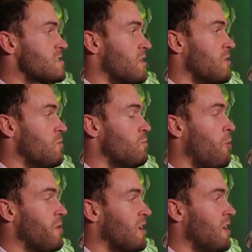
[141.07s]
So
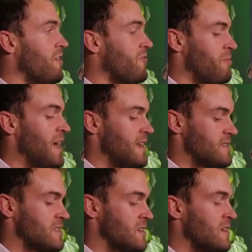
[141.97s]
what we can learn from that is
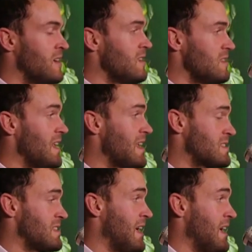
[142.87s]
that, yes,
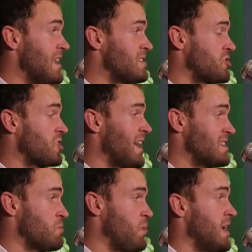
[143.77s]
there is a
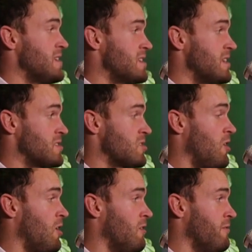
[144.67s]
genetic basis
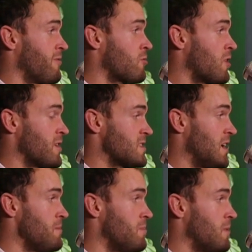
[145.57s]
of chronotype,